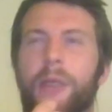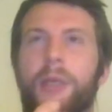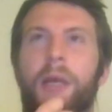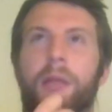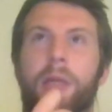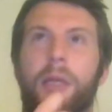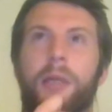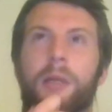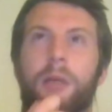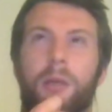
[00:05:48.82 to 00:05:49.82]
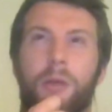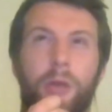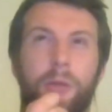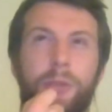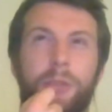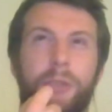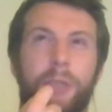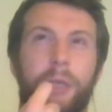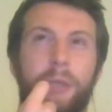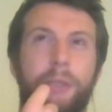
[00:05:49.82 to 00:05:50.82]
I think no
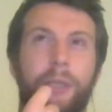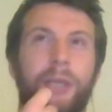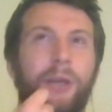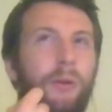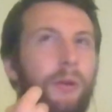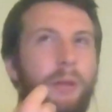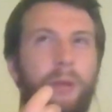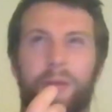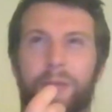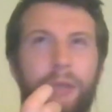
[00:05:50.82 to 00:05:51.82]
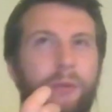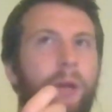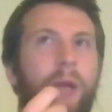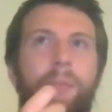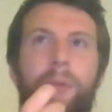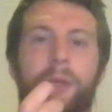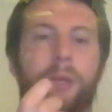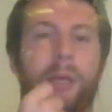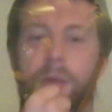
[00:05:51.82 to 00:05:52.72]
CLT, or incredibly like